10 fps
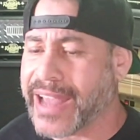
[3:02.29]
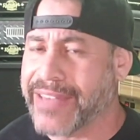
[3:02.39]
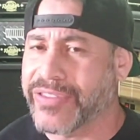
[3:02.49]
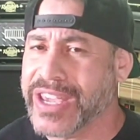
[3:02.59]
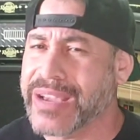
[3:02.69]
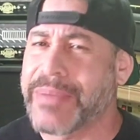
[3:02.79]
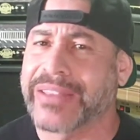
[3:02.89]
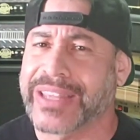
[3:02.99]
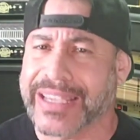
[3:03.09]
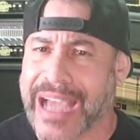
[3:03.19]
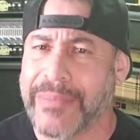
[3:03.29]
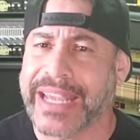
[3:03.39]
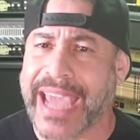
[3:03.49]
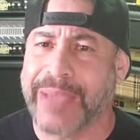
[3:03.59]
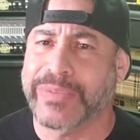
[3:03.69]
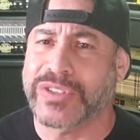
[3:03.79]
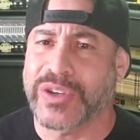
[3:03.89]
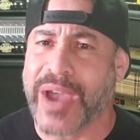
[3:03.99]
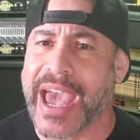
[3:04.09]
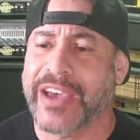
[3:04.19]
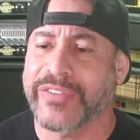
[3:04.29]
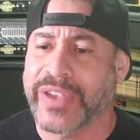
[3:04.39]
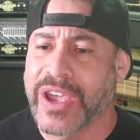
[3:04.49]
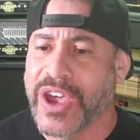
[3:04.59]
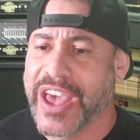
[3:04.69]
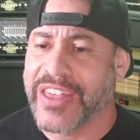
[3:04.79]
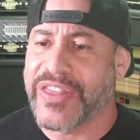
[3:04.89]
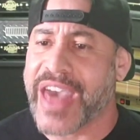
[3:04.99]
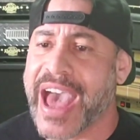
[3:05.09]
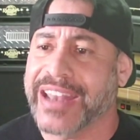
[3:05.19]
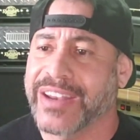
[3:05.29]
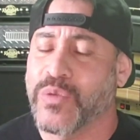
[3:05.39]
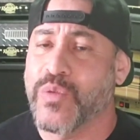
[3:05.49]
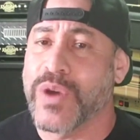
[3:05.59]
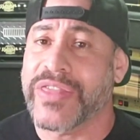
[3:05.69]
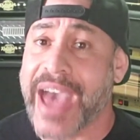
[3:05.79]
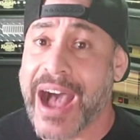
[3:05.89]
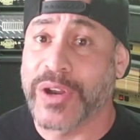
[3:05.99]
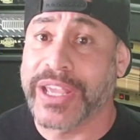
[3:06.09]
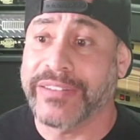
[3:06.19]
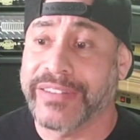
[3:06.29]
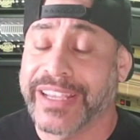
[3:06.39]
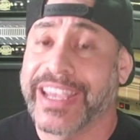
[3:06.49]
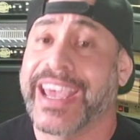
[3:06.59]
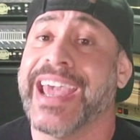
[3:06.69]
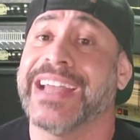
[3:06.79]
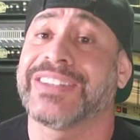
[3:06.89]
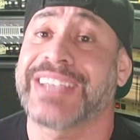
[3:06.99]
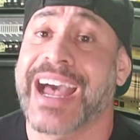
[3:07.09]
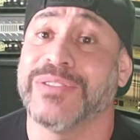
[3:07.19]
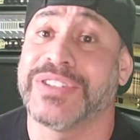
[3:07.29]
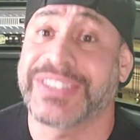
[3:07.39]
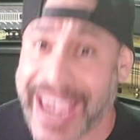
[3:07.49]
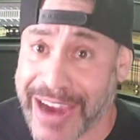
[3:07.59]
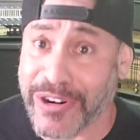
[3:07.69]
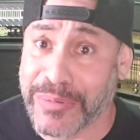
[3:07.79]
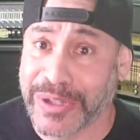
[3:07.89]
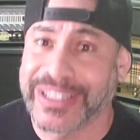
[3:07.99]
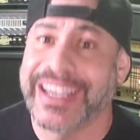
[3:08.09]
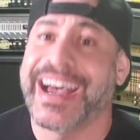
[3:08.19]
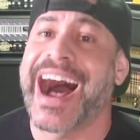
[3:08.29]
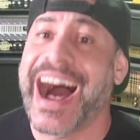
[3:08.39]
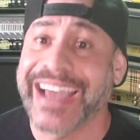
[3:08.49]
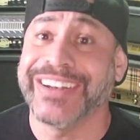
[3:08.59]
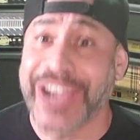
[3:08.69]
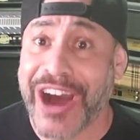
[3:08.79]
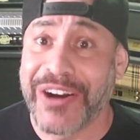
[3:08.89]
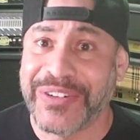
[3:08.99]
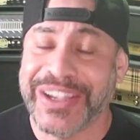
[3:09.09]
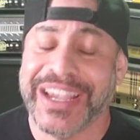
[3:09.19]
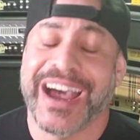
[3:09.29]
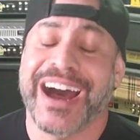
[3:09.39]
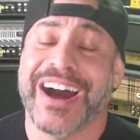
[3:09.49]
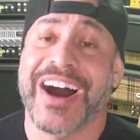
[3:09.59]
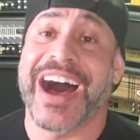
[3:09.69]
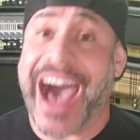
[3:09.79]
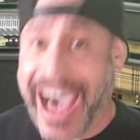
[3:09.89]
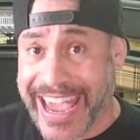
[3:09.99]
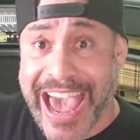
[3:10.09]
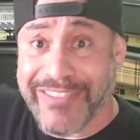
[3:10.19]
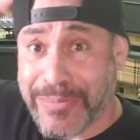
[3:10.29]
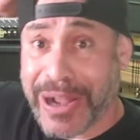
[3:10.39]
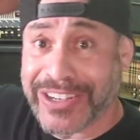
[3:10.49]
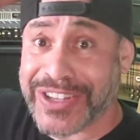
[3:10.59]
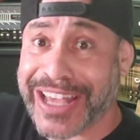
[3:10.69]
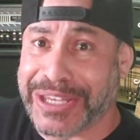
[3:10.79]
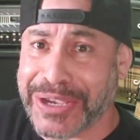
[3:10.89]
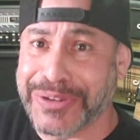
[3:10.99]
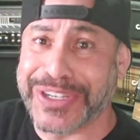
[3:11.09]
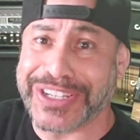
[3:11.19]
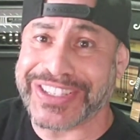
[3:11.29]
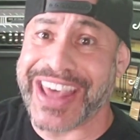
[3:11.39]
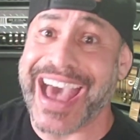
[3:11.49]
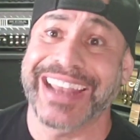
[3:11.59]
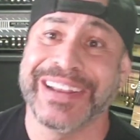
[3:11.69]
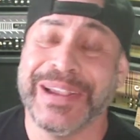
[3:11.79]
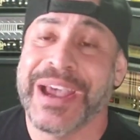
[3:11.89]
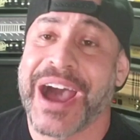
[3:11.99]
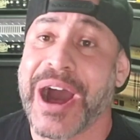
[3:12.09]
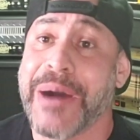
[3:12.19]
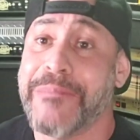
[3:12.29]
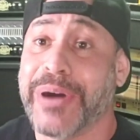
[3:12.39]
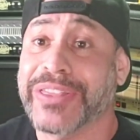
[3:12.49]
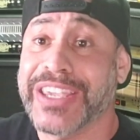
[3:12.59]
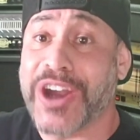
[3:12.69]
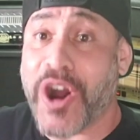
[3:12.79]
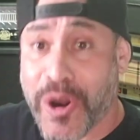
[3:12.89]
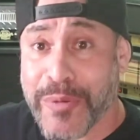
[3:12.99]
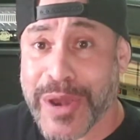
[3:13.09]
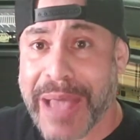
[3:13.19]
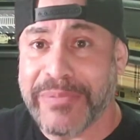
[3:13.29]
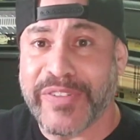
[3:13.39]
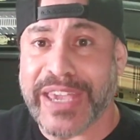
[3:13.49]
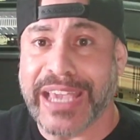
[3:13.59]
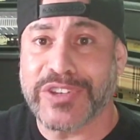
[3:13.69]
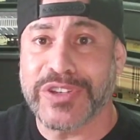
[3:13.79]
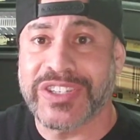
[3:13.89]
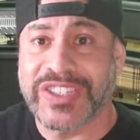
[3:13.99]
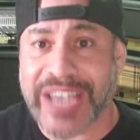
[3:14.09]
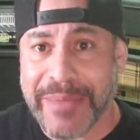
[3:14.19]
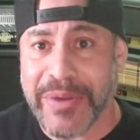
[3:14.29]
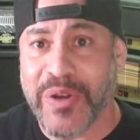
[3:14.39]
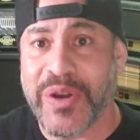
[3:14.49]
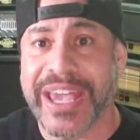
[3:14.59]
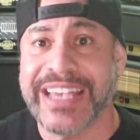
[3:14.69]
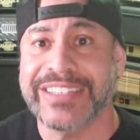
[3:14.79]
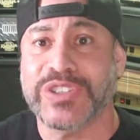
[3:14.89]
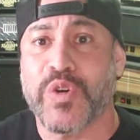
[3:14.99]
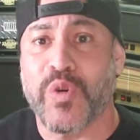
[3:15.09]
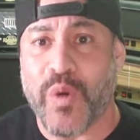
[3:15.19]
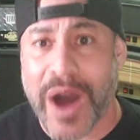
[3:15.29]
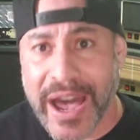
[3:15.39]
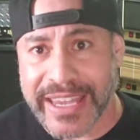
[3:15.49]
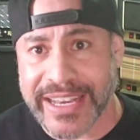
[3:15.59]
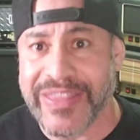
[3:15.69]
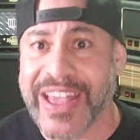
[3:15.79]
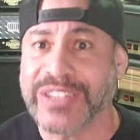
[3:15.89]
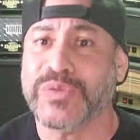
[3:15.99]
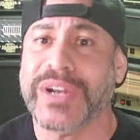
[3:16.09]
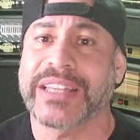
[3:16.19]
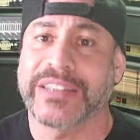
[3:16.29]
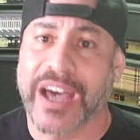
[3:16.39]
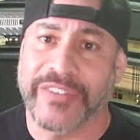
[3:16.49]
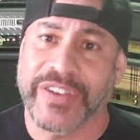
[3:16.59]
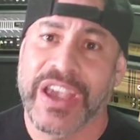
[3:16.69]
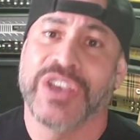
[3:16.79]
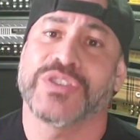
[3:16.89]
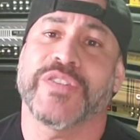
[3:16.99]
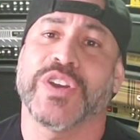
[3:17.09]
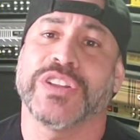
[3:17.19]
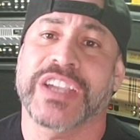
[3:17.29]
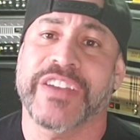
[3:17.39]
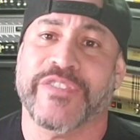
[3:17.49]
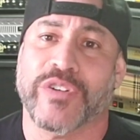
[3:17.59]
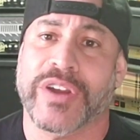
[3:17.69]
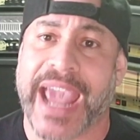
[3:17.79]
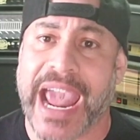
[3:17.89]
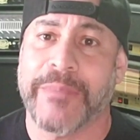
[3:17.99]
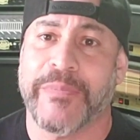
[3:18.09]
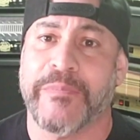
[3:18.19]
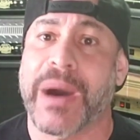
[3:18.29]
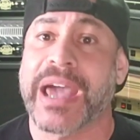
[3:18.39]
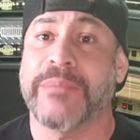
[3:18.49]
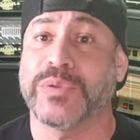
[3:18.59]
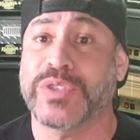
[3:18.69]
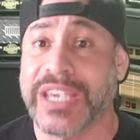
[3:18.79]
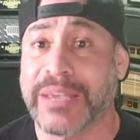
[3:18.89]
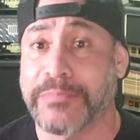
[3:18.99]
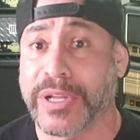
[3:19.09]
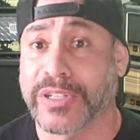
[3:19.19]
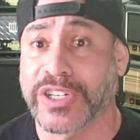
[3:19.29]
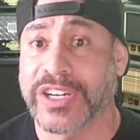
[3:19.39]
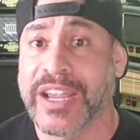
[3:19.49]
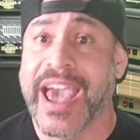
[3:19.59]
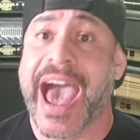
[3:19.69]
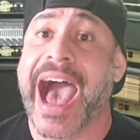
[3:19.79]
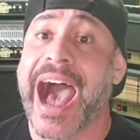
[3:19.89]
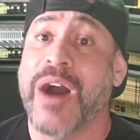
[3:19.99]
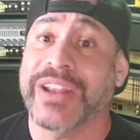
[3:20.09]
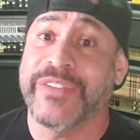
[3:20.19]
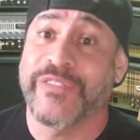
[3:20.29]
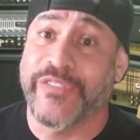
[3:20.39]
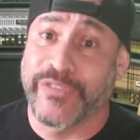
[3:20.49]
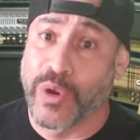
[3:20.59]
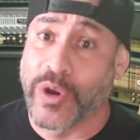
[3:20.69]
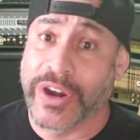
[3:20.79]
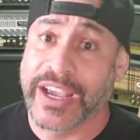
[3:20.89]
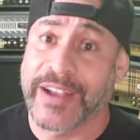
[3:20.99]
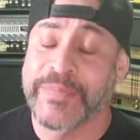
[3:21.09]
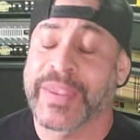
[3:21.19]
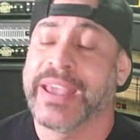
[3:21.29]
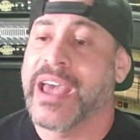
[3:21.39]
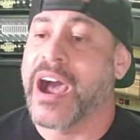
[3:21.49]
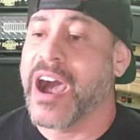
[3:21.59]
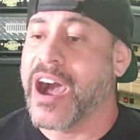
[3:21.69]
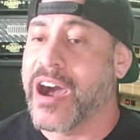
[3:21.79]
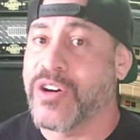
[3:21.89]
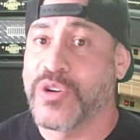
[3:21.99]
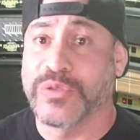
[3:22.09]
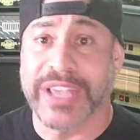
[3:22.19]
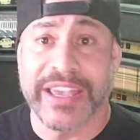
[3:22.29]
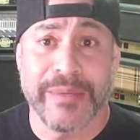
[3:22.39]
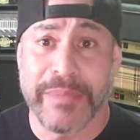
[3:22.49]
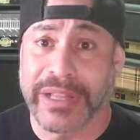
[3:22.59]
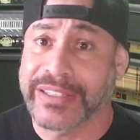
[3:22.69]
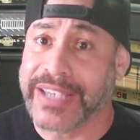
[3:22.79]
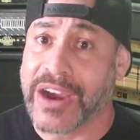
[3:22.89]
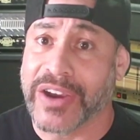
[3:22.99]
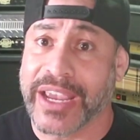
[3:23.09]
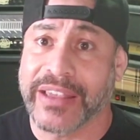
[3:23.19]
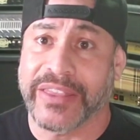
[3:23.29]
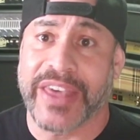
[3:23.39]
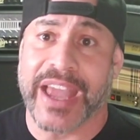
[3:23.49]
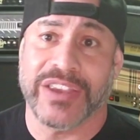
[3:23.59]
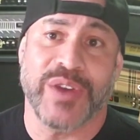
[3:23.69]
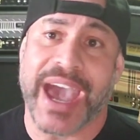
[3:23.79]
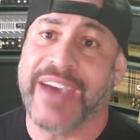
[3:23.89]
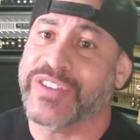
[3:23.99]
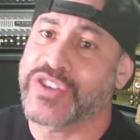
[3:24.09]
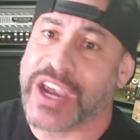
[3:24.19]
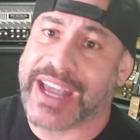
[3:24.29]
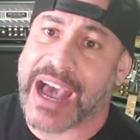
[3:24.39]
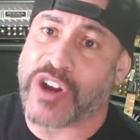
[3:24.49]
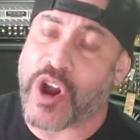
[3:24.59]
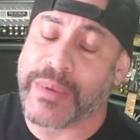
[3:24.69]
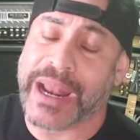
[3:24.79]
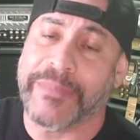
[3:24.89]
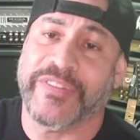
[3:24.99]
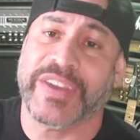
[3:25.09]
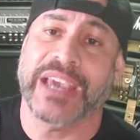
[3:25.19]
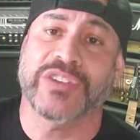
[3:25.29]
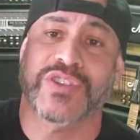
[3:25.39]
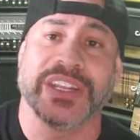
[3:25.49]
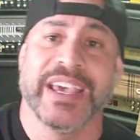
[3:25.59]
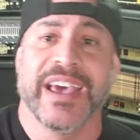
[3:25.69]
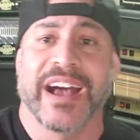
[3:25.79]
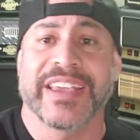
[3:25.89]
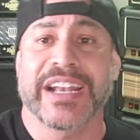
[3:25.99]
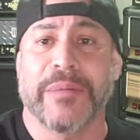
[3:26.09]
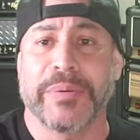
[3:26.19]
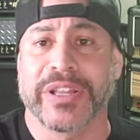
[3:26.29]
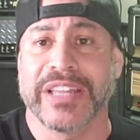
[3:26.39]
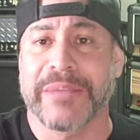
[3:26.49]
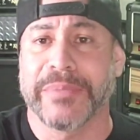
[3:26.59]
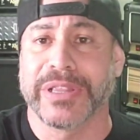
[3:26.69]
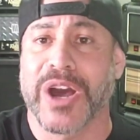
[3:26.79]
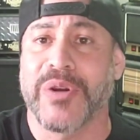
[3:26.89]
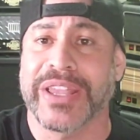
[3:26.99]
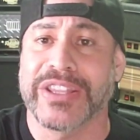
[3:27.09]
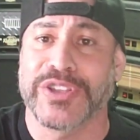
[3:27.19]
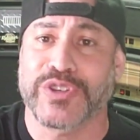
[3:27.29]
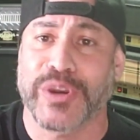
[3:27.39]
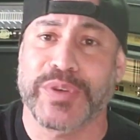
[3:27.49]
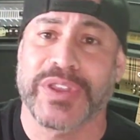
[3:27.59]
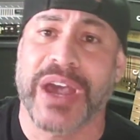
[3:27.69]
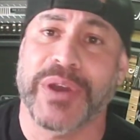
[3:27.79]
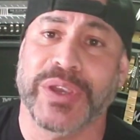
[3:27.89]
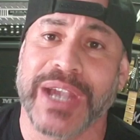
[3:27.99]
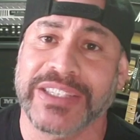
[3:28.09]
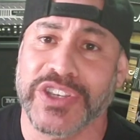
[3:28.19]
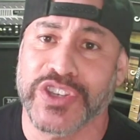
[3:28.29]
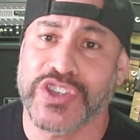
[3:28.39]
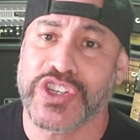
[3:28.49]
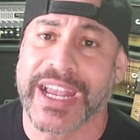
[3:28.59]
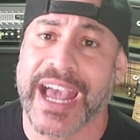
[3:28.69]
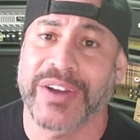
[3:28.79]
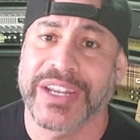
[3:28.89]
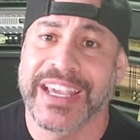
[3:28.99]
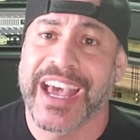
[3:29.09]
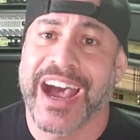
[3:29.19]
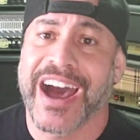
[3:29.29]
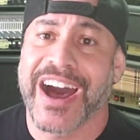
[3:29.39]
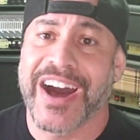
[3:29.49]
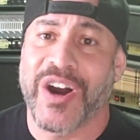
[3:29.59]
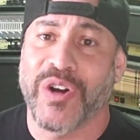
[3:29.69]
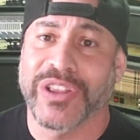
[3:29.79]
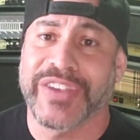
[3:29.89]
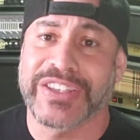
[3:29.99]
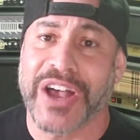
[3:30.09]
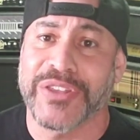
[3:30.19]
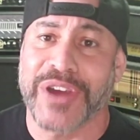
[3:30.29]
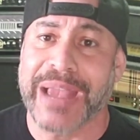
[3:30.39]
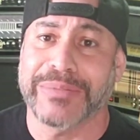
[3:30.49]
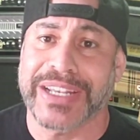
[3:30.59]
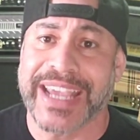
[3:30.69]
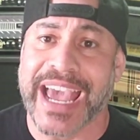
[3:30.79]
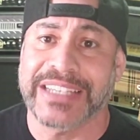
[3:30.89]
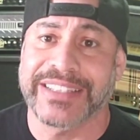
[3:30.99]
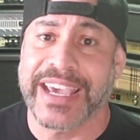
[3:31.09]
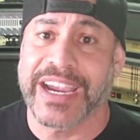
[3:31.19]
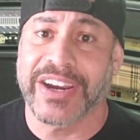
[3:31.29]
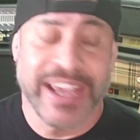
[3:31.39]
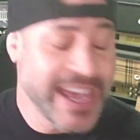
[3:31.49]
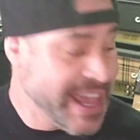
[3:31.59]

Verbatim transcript: And think about that. Like, how many amps do you have that without it, it sounds terrible? I know. Uh, I have a bunch that do just that. Uh, but the Armored Amplification Sabot is quiet, and that's what I love. So if you're looking for an amp by a boutique builder out in Florida, uh, who's in the military, then you have to check out Armored Amplification. Again, I'll put a link below in the description. That way you guys can just check out uh, all of his other amps that he has there.